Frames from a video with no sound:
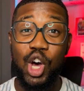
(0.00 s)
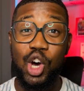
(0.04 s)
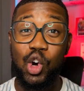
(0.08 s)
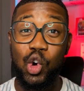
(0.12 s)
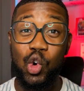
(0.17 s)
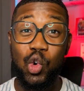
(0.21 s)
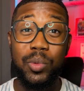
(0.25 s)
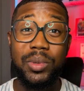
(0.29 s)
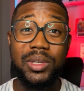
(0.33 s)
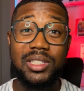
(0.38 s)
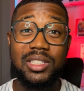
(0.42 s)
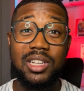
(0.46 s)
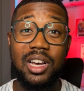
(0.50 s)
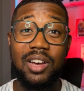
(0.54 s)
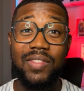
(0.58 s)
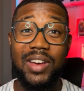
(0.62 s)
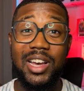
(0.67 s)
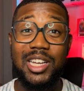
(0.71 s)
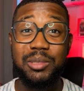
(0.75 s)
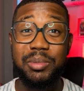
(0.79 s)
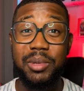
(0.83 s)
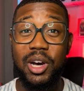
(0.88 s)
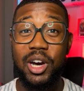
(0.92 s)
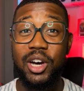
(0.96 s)
Ubisoft
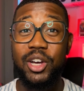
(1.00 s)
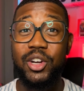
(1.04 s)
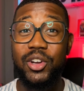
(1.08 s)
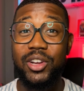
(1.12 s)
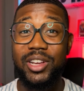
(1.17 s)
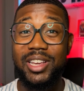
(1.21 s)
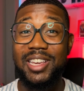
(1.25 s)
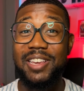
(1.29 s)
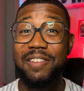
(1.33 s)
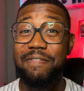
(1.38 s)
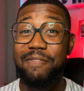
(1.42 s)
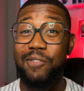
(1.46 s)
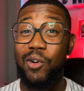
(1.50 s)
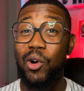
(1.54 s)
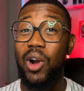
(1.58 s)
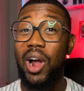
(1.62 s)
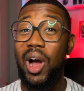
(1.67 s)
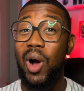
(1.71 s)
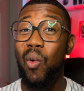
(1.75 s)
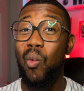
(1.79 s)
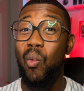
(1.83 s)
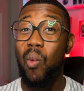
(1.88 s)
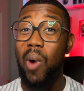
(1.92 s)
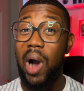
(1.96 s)
has been under heat for a
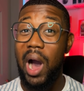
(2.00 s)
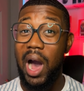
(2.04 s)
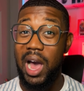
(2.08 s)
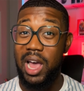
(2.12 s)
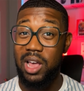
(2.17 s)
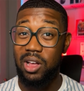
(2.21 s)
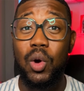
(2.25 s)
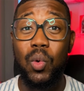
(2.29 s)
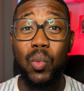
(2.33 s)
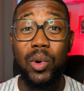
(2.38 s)
while,